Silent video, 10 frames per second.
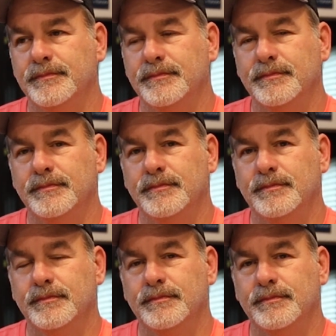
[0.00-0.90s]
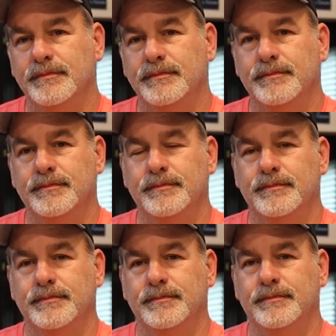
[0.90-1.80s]

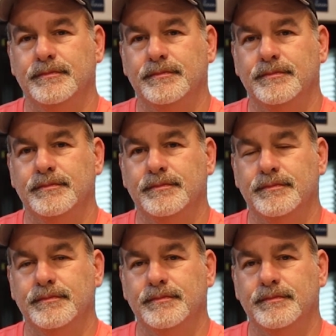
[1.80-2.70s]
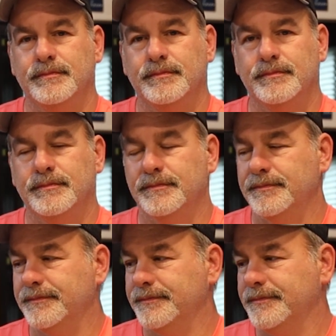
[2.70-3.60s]

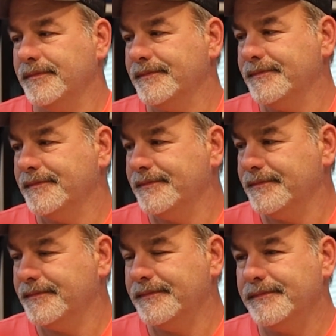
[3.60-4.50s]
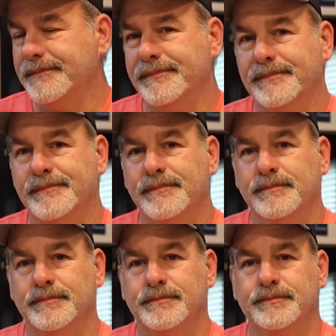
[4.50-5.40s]

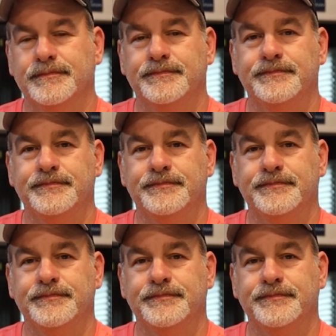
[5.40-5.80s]
This person isn't speaking.